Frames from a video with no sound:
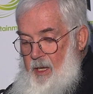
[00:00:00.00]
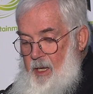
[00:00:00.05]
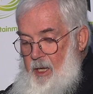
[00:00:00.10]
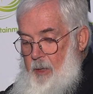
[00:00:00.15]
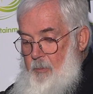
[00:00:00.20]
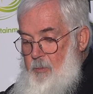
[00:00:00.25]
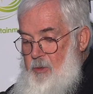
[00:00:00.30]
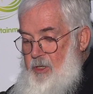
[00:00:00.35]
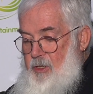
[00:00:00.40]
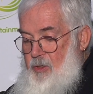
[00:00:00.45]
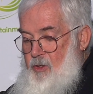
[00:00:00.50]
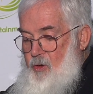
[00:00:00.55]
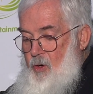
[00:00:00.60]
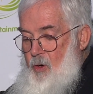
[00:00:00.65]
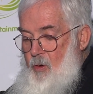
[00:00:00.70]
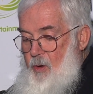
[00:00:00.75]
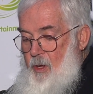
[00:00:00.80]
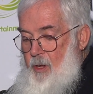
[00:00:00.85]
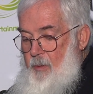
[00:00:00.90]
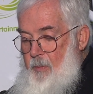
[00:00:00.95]
It was a
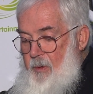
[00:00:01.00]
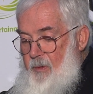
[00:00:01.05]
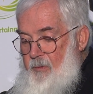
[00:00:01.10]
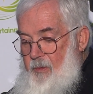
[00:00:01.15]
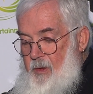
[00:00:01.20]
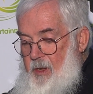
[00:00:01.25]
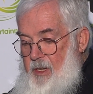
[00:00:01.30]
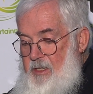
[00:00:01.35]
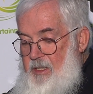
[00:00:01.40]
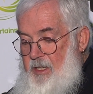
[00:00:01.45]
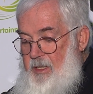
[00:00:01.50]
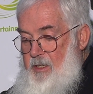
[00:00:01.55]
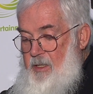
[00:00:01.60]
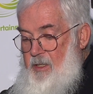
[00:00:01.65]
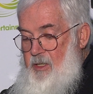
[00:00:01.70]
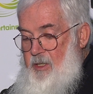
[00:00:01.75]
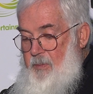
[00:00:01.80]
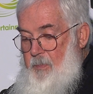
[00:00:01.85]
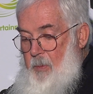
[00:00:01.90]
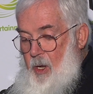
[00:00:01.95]
true hippie fest
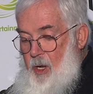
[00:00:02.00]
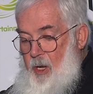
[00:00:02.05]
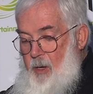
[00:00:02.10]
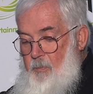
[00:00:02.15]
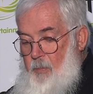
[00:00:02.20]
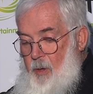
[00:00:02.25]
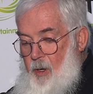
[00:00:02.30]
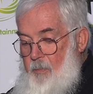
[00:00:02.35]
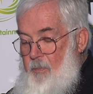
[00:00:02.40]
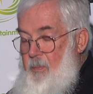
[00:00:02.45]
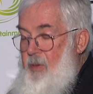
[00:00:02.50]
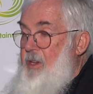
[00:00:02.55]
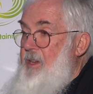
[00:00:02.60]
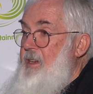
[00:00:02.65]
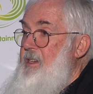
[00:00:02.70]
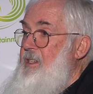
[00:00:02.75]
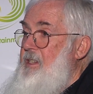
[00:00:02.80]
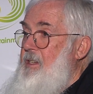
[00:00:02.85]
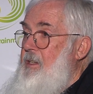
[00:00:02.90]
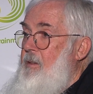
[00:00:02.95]
inspired by
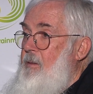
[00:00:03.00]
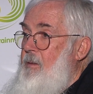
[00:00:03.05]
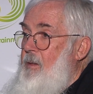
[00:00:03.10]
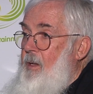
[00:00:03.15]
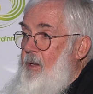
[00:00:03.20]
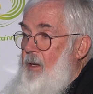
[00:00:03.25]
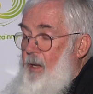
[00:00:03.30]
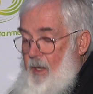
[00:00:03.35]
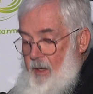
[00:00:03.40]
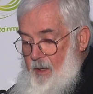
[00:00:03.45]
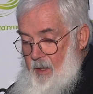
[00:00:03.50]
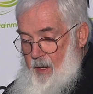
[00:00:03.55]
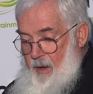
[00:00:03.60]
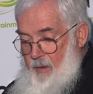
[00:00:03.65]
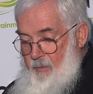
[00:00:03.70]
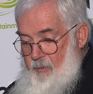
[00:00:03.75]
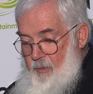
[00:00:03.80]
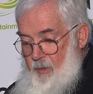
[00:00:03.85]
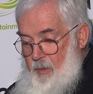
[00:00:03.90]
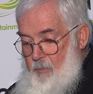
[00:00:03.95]
peace,
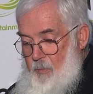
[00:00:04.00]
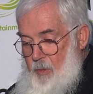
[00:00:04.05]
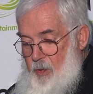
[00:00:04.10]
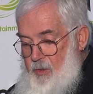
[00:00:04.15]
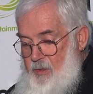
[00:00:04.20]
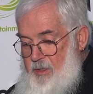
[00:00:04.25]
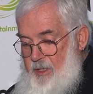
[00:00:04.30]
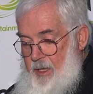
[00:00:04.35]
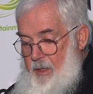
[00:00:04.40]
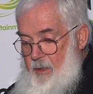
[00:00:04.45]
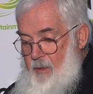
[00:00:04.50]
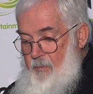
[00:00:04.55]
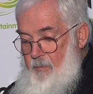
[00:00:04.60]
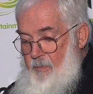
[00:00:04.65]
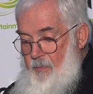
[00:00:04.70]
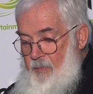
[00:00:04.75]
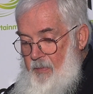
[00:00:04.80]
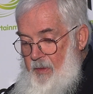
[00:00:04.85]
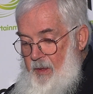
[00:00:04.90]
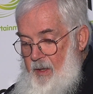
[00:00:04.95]
love and music.
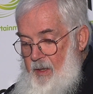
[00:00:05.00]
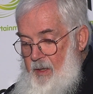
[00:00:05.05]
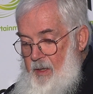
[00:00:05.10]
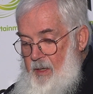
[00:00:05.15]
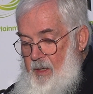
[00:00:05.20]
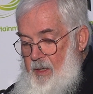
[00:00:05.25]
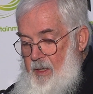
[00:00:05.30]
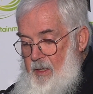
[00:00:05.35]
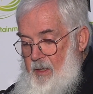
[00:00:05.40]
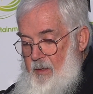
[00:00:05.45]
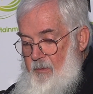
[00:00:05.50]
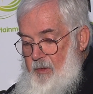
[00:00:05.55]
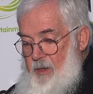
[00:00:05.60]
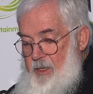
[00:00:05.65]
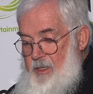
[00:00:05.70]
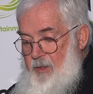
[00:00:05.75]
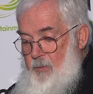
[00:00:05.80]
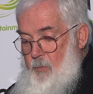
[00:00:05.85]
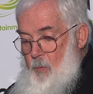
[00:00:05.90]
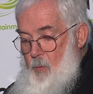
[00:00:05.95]
The
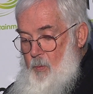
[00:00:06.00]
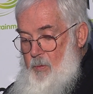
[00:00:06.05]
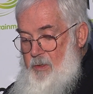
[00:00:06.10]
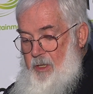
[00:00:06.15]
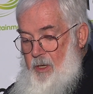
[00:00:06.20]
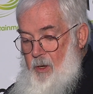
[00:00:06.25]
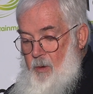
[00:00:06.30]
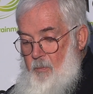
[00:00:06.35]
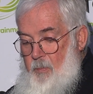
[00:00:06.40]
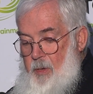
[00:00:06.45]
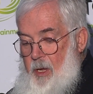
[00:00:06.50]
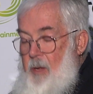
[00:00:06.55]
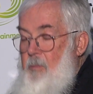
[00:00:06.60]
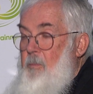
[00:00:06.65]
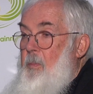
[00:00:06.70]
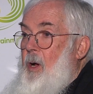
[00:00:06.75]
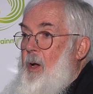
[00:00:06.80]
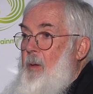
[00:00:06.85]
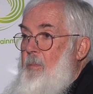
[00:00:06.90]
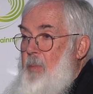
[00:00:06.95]
festival was
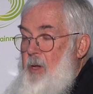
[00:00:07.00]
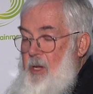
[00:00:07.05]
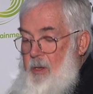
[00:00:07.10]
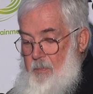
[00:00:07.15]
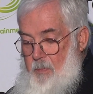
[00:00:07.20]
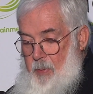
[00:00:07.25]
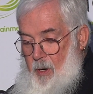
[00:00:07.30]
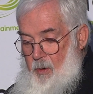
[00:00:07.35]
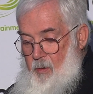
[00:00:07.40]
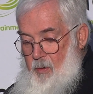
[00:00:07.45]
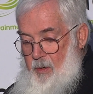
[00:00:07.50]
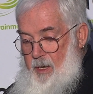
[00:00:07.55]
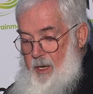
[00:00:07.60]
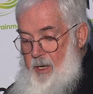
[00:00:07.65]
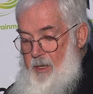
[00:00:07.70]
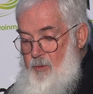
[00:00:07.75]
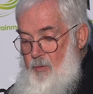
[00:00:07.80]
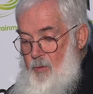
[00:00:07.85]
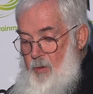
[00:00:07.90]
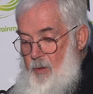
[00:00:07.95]
compared by beat poet
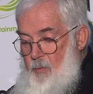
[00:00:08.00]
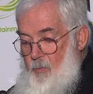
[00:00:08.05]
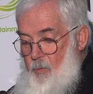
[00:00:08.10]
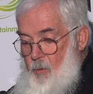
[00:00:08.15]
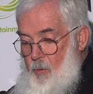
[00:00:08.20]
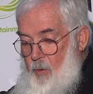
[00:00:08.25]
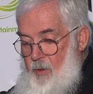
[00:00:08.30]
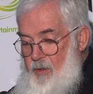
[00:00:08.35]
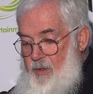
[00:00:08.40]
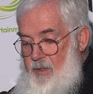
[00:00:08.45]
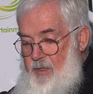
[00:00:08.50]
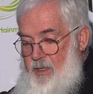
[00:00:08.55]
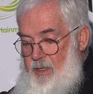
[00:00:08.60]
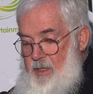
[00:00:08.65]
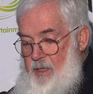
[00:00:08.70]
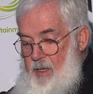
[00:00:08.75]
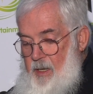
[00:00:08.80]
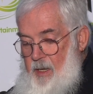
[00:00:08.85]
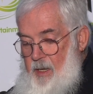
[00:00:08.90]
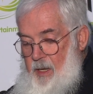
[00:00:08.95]
Adrian Rawlins
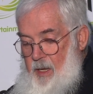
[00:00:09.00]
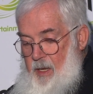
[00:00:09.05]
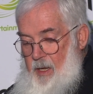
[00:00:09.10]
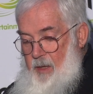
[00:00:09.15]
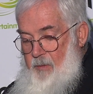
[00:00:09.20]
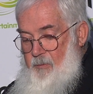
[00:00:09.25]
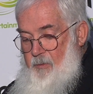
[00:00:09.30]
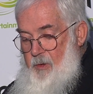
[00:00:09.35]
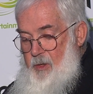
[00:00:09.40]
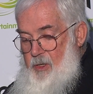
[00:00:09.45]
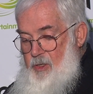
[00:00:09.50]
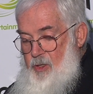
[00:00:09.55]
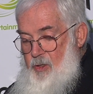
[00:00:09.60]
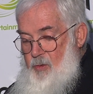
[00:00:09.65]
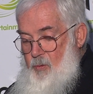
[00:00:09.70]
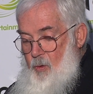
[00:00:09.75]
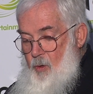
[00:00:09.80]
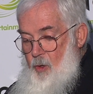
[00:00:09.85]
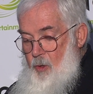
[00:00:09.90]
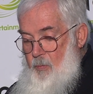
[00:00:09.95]
and
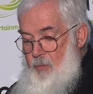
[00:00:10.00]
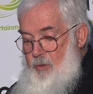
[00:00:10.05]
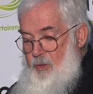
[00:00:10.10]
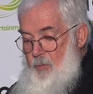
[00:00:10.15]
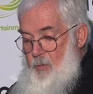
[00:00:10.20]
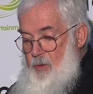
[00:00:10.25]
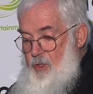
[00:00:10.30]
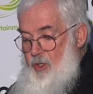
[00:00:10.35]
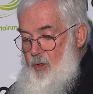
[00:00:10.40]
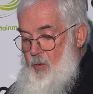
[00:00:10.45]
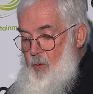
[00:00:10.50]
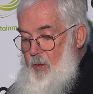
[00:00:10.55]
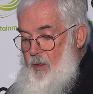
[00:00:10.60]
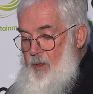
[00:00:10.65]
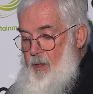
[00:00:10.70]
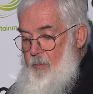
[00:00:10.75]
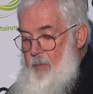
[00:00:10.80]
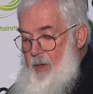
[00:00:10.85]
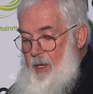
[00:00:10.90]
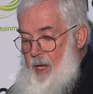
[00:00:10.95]
featured groups which
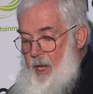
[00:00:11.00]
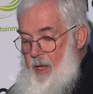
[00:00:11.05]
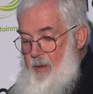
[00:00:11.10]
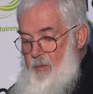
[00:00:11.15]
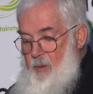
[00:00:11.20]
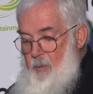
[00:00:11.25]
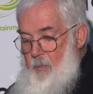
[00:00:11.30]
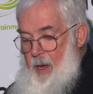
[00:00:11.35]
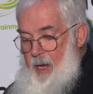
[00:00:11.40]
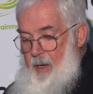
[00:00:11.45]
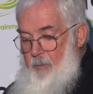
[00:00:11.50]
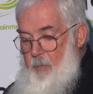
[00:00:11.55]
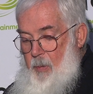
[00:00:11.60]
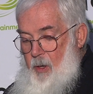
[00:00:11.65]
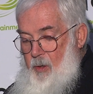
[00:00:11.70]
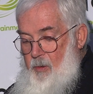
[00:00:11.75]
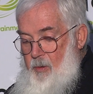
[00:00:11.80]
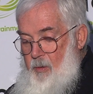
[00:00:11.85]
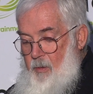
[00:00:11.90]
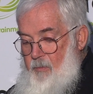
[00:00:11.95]
quickly became the
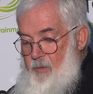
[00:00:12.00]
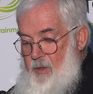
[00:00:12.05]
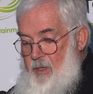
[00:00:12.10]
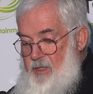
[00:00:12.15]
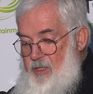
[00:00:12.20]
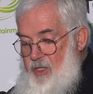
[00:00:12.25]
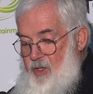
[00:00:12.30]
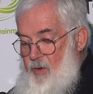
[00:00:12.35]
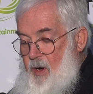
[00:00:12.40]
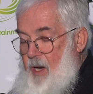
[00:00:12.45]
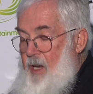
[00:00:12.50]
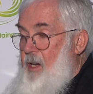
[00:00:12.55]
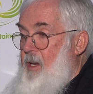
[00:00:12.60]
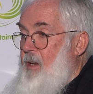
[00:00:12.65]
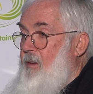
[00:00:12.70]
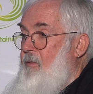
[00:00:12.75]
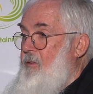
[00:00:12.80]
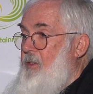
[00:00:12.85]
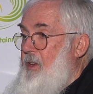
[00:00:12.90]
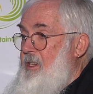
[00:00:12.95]
backbone of the
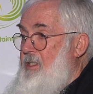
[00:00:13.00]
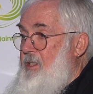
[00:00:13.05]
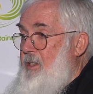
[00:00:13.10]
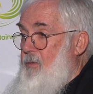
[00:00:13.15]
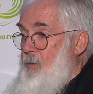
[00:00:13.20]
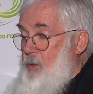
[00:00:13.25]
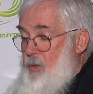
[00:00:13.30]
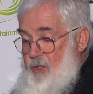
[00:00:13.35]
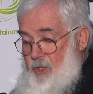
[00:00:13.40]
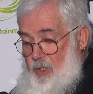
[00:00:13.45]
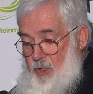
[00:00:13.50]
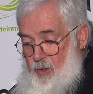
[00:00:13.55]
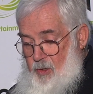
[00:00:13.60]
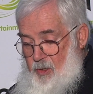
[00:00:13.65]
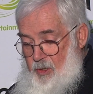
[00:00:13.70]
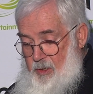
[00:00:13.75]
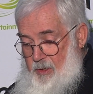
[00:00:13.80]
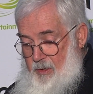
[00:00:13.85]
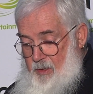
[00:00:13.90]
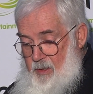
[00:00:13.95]
Australian festival
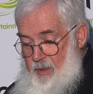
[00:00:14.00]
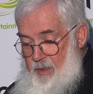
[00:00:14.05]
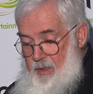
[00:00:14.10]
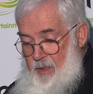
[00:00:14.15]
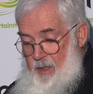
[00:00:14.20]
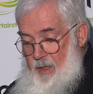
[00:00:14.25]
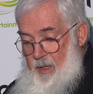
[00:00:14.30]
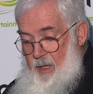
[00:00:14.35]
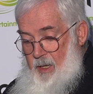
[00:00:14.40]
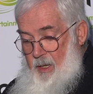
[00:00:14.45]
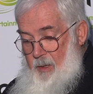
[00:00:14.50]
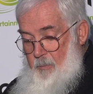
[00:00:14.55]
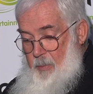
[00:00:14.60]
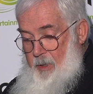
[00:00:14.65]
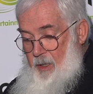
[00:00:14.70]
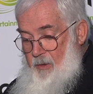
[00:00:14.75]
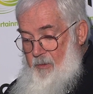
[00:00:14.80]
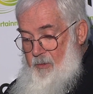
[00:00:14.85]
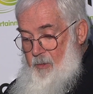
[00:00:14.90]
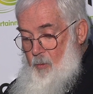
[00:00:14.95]
circuit.
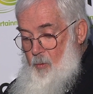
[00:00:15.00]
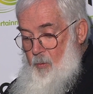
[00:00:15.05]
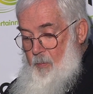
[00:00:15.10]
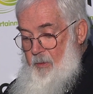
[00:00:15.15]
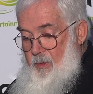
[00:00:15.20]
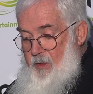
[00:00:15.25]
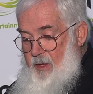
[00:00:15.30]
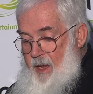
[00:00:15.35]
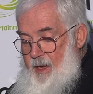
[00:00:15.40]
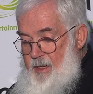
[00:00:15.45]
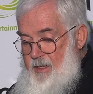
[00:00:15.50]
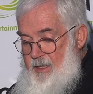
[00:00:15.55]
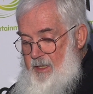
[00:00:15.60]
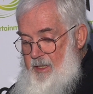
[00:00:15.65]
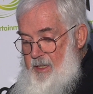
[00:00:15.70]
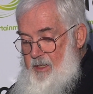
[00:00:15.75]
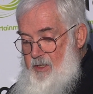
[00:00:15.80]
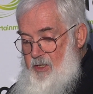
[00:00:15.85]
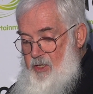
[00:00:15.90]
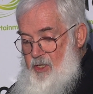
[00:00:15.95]
Billy Thorpe and the
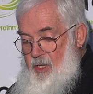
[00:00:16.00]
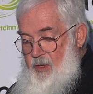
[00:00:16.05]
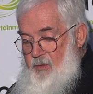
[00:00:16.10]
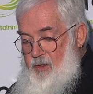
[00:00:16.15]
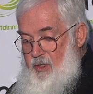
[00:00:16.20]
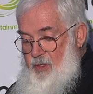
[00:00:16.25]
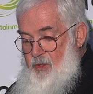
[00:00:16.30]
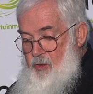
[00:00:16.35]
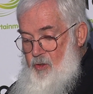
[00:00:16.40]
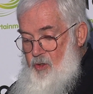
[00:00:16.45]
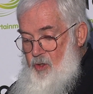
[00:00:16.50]
Aztecs, Jeff St.